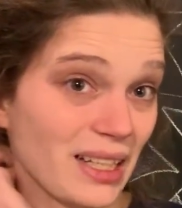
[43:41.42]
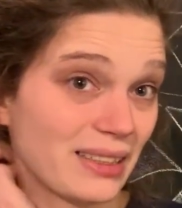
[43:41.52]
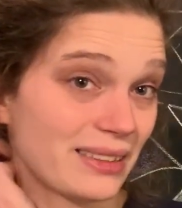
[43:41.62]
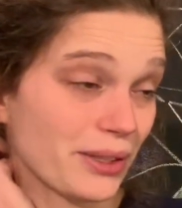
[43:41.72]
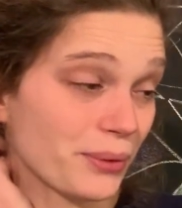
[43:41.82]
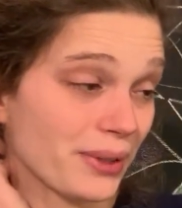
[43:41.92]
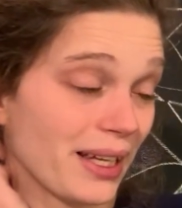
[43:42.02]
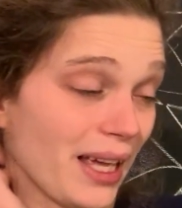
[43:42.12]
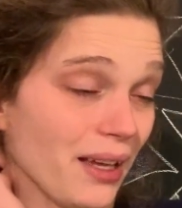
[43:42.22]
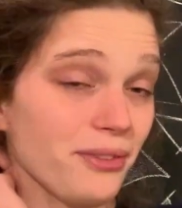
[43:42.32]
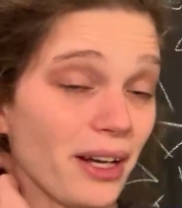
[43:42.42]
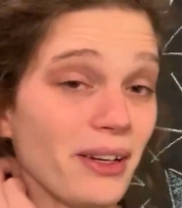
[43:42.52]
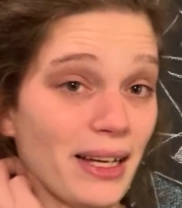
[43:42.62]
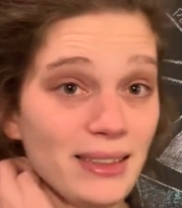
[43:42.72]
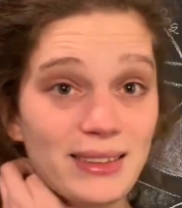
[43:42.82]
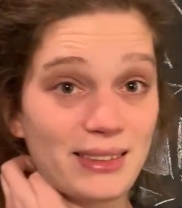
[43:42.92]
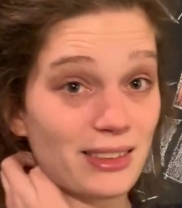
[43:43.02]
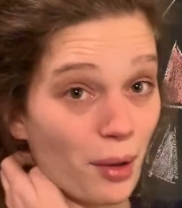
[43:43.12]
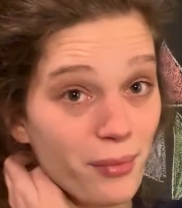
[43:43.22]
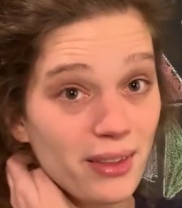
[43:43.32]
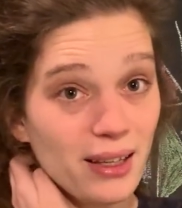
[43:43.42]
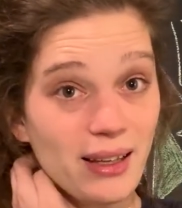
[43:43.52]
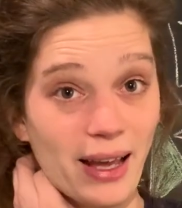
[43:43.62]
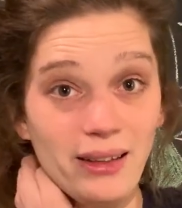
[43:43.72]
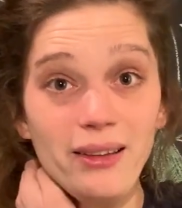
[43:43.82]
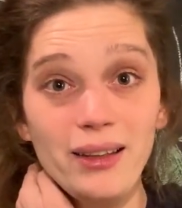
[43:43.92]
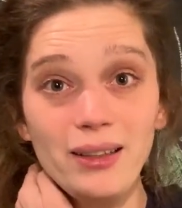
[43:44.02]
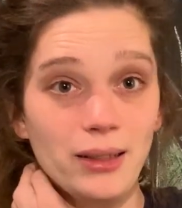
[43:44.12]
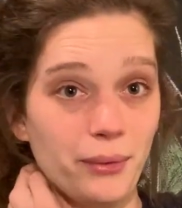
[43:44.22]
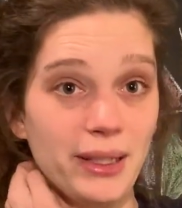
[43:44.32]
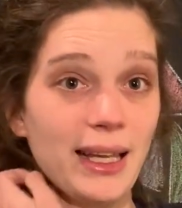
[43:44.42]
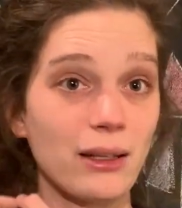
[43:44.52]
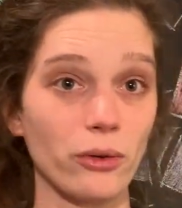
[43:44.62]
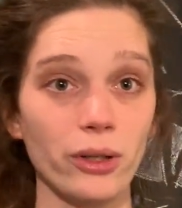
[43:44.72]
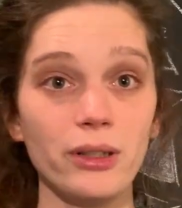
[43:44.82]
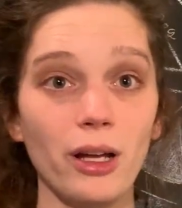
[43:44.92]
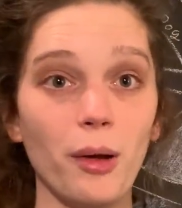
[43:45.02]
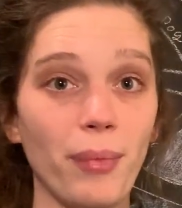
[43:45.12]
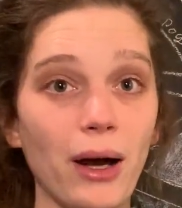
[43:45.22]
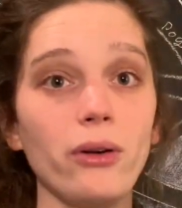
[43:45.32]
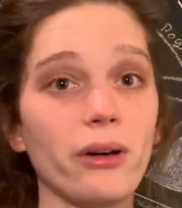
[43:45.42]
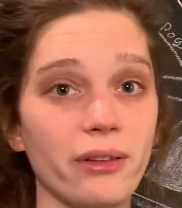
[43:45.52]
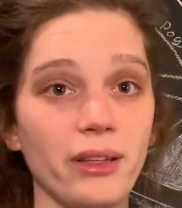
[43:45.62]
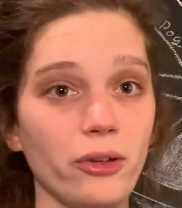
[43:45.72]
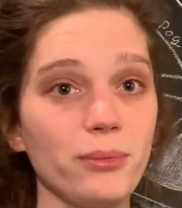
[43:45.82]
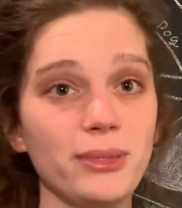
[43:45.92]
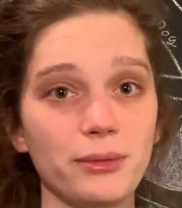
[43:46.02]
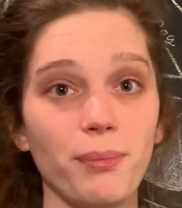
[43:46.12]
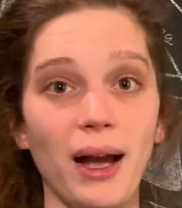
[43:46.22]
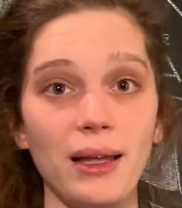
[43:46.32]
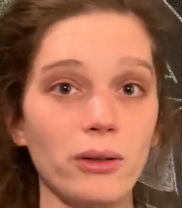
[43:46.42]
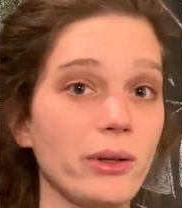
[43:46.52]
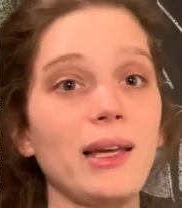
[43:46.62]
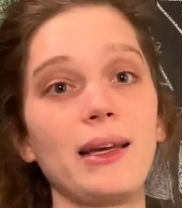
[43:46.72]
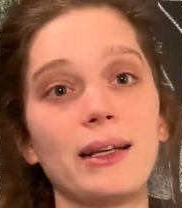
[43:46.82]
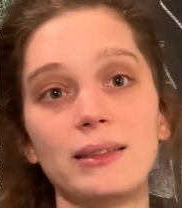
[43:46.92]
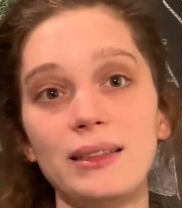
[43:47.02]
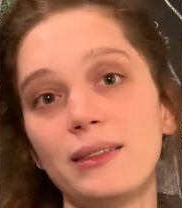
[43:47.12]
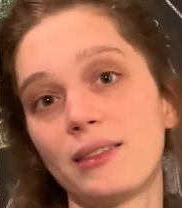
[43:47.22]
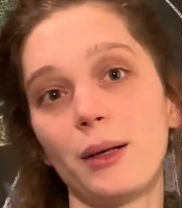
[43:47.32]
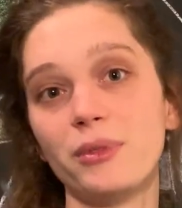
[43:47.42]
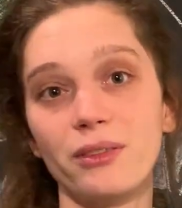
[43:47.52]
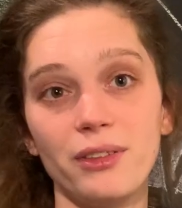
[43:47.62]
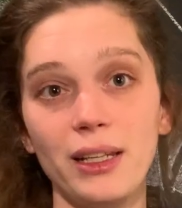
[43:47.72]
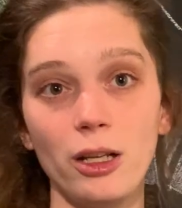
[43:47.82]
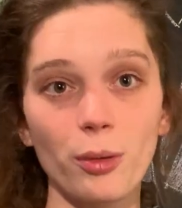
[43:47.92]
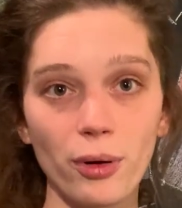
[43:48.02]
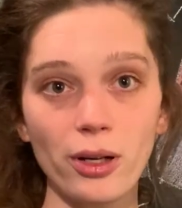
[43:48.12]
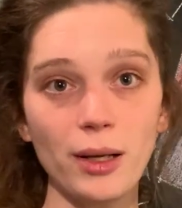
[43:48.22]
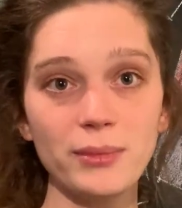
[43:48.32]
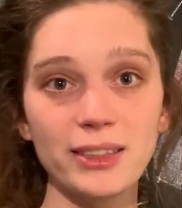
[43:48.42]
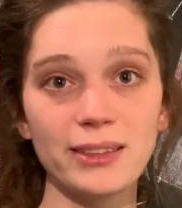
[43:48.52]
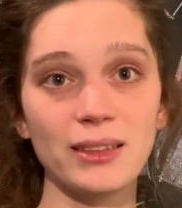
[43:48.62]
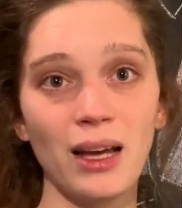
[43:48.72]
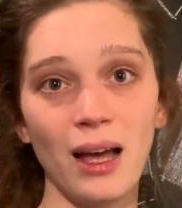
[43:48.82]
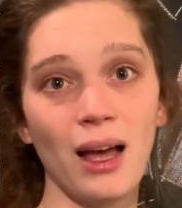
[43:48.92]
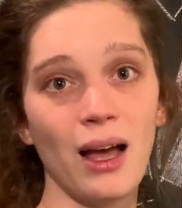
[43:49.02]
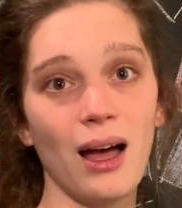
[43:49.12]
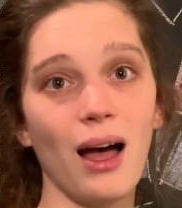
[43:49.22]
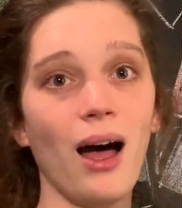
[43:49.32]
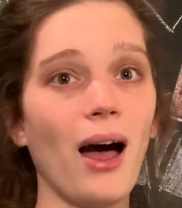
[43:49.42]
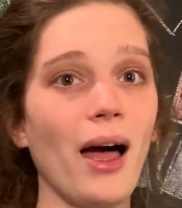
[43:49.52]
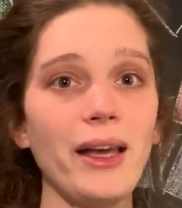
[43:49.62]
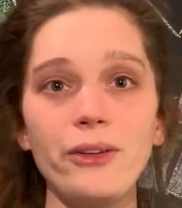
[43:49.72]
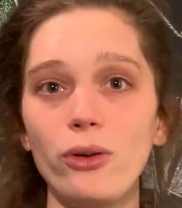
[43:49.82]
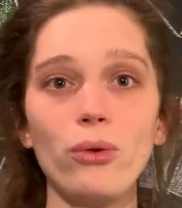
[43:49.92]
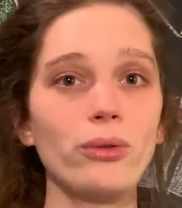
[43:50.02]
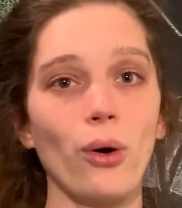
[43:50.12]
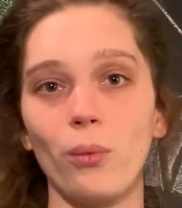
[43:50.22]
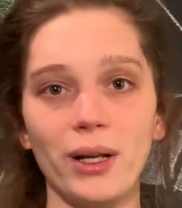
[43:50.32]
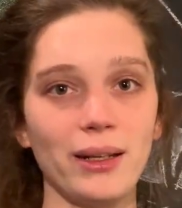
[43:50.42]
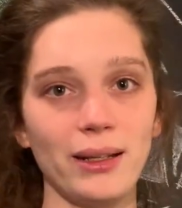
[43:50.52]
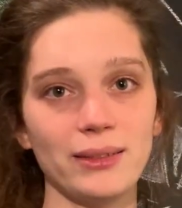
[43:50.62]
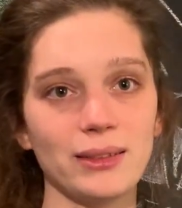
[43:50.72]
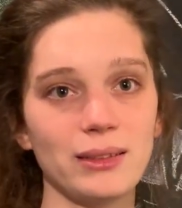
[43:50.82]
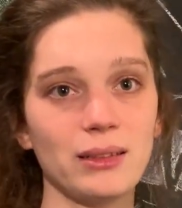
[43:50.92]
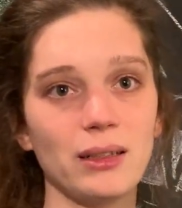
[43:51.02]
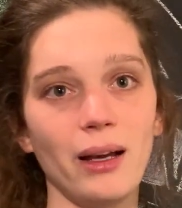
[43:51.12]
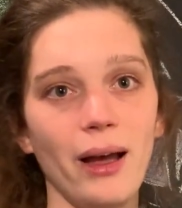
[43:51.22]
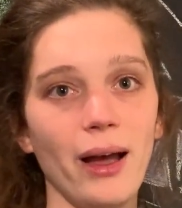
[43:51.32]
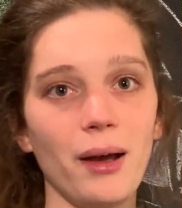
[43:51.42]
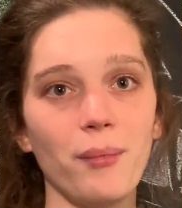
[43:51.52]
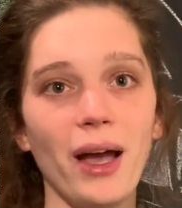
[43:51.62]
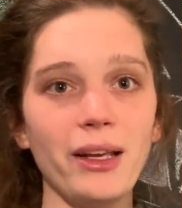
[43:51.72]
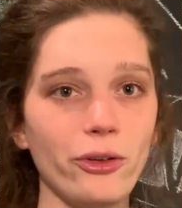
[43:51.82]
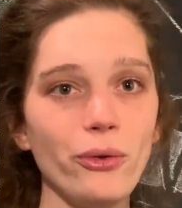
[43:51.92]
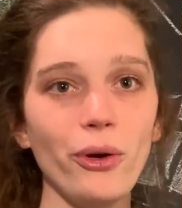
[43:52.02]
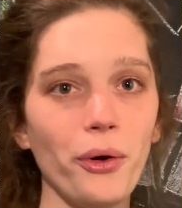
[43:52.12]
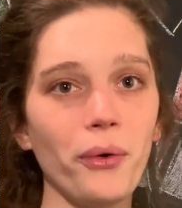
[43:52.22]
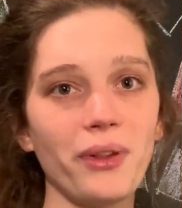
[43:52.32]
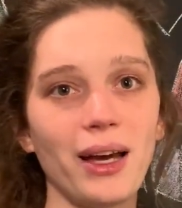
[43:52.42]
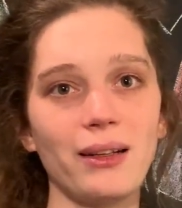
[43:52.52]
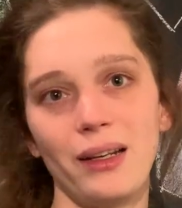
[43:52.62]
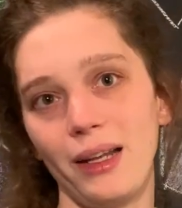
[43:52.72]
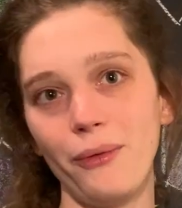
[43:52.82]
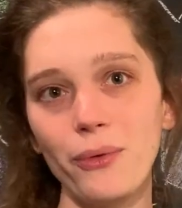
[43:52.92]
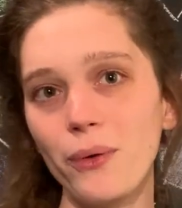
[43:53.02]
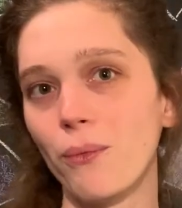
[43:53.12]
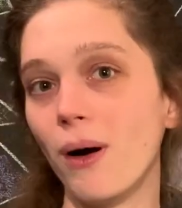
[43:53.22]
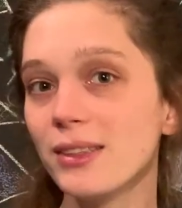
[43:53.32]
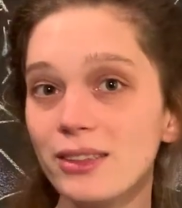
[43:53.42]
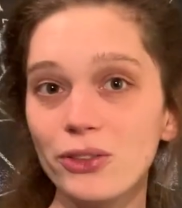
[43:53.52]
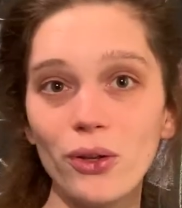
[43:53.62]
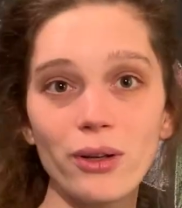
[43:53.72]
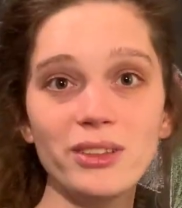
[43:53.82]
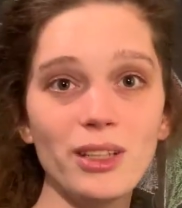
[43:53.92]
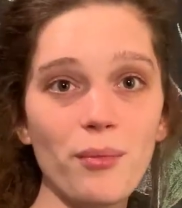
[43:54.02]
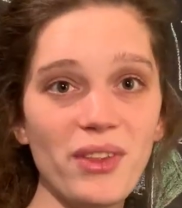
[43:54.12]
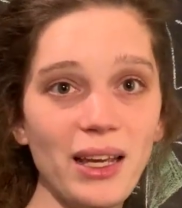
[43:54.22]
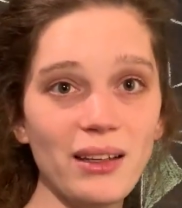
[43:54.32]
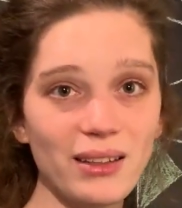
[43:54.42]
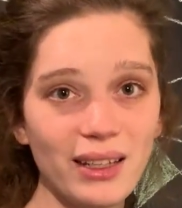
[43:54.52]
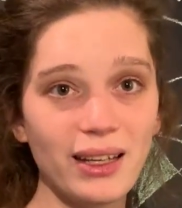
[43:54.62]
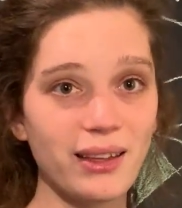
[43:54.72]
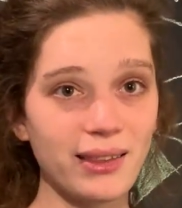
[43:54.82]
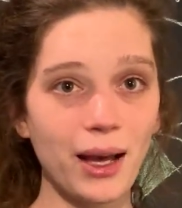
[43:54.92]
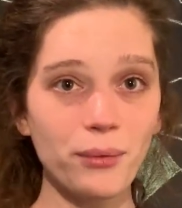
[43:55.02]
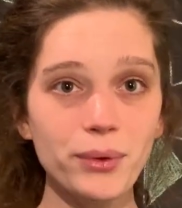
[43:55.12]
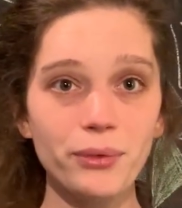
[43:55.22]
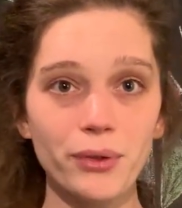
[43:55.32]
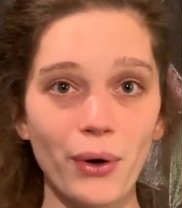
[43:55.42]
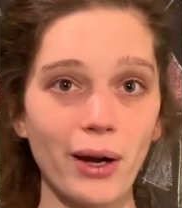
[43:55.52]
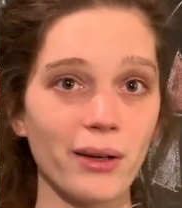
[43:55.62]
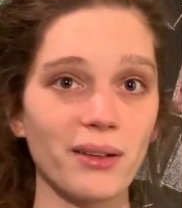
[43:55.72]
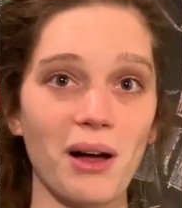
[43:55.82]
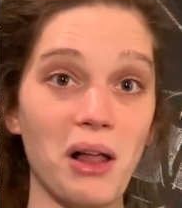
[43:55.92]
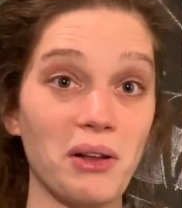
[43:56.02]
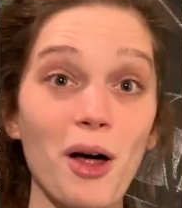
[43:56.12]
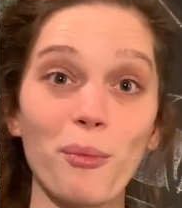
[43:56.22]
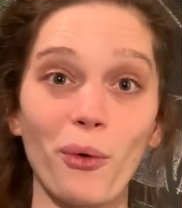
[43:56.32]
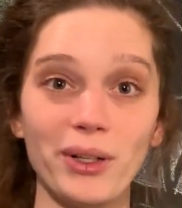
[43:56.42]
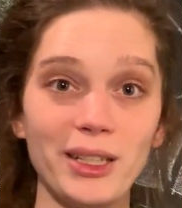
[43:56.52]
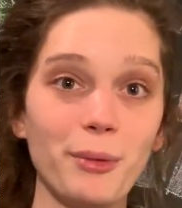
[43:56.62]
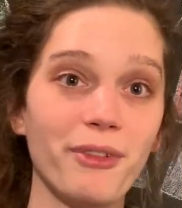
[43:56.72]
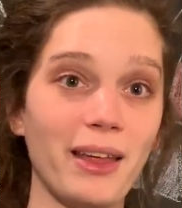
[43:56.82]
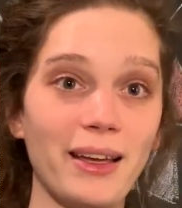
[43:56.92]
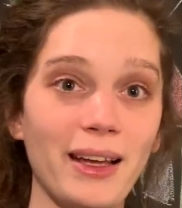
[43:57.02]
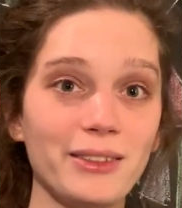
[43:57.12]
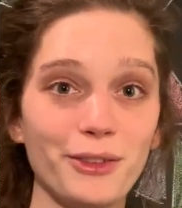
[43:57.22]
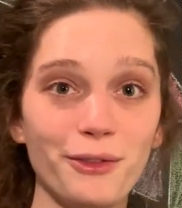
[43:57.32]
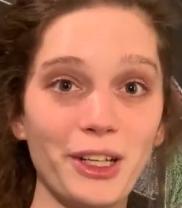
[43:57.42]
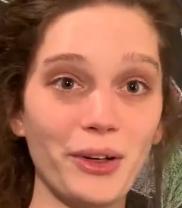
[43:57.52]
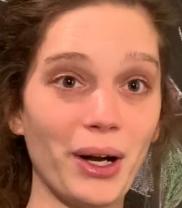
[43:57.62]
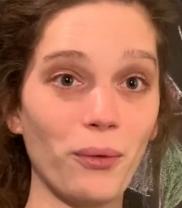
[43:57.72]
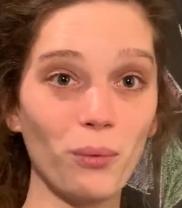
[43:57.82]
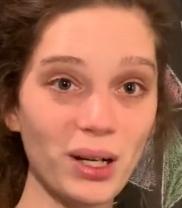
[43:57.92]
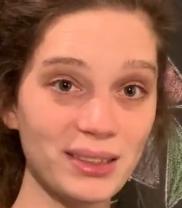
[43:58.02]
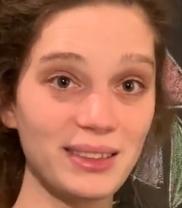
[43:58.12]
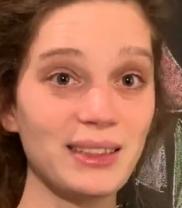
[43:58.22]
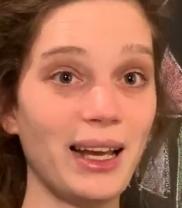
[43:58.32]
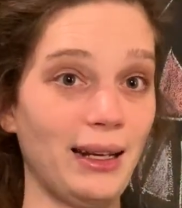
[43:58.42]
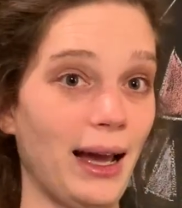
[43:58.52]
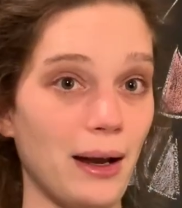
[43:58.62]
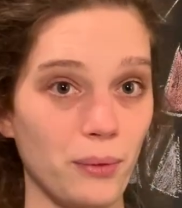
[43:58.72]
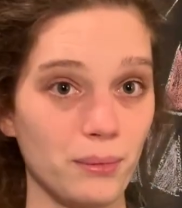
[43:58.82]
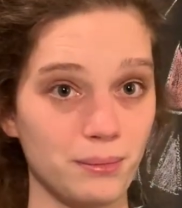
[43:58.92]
So if there is anything that we can learn about our theorems by looking at these types of linear programs, I don't know what it is. I do know that if we wanted to learn something, that would require a lot more deep thinking to figure out what and how.